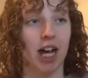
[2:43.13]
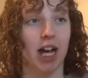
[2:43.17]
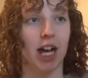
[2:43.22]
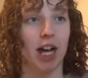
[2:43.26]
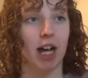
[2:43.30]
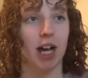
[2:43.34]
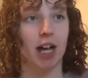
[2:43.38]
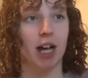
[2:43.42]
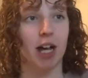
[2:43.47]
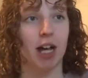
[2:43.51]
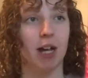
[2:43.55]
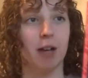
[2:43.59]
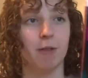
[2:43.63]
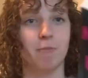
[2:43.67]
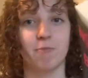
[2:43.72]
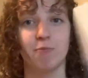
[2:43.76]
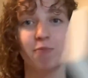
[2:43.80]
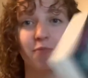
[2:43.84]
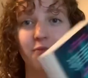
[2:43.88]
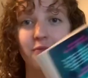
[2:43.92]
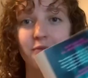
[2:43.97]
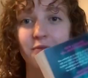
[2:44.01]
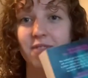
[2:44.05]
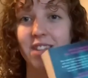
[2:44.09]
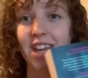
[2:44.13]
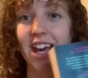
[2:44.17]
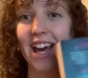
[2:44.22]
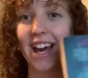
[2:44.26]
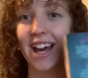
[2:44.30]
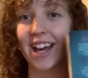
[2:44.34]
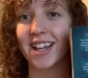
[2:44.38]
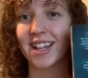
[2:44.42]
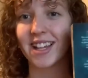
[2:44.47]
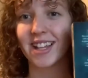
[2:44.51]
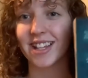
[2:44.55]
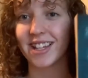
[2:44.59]
Yeah,
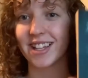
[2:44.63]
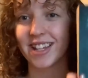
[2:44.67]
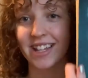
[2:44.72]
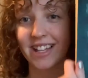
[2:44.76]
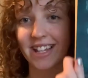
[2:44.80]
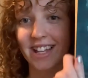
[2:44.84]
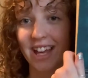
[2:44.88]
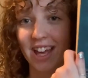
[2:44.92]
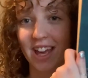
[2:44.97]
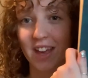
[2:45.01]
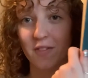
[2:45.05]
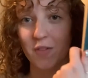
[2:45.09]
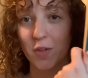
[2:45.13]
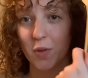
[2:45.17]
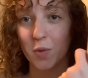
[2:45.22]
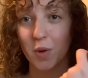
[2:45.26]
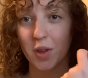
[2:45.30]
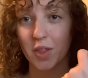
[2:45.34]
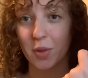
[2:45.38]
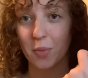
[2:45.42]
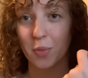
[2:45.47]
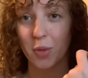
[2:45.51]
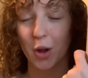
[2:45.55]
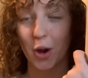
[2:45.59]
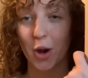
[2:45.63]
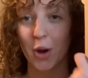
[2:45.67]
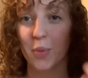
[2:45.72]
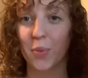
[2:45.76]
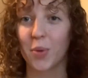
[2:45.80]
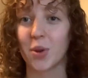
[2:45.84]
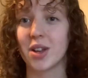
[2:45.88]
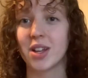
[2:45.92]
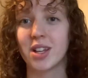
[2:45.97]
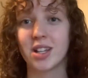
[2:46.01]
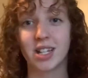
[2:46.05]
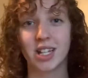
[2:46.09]
if you want the blurb,
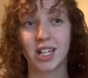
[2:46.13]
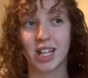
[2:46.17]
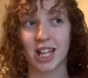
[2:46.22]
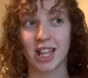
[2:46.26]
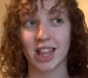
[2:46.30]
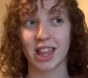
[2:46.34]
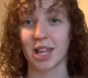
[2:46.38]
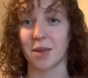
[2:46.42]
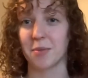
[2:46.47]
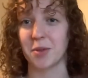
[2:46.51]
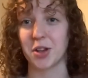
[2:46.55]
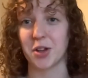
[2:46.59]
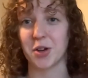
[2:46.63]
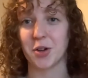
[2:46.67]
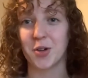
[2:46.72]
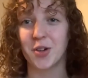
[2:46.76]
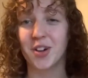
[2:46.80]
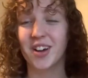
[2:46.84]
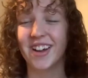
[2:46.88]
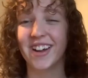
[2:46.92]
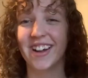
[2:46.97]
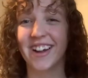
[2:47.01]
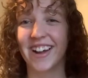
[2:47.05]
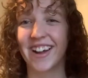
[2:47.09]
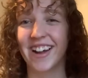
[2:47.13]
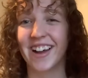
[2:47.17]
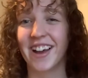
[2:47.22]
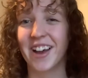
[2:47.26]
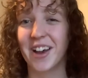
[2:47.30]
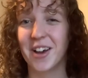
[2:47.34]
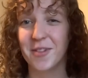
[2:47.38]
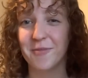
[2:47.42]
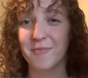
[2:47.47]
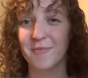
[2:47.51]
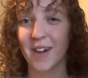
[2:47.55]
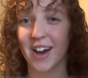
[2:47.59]
let me know.
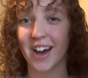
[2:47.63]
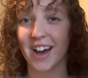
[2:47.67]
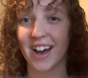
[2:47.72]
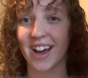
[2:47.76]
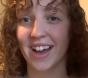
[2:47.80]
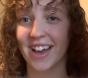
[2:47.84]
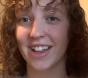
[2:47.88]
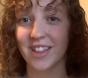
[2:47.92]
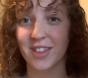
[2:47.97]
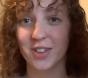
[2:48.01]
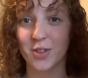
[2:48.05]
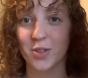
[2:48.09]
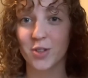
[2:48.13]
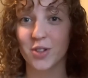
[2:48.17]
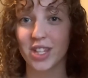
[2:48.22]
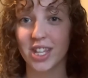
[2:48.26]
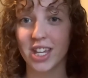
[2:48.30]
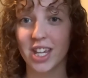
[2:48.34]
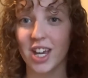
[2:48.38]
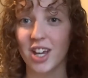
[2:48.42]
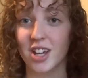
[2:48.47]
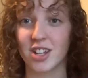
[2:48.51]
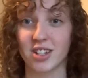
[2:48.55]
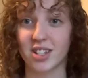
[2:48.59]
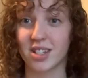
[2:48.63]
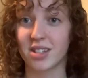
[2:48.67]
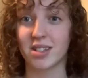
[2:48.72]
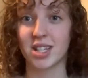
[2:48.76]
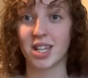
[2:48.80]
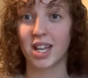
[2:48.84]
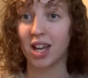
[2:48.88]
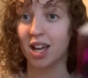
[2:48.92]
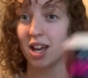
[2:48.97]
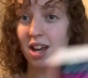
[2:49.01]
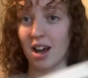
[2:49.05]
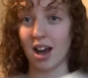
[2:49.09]
But it looks really good.
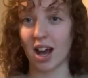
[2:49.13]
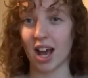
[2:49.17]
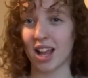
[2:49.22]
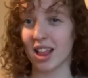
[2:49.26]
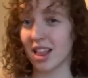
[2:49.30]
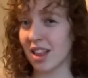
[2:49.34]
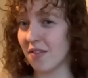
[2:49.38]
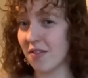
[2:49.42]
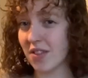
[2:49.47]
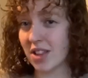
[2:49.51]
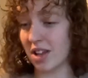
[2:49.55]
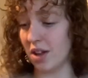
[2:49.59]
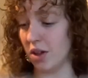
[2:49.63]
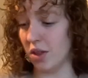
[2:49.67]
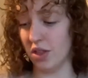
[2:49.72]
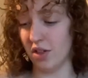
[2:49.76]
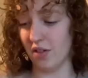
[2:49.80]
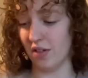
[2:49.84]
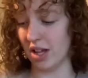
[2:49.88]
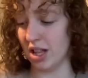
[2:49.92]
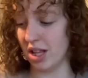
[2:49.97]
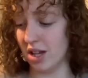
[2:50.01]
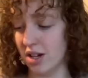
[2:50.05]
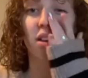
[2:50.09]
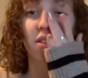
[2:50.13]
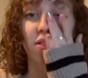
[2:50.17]
I love a little thriller.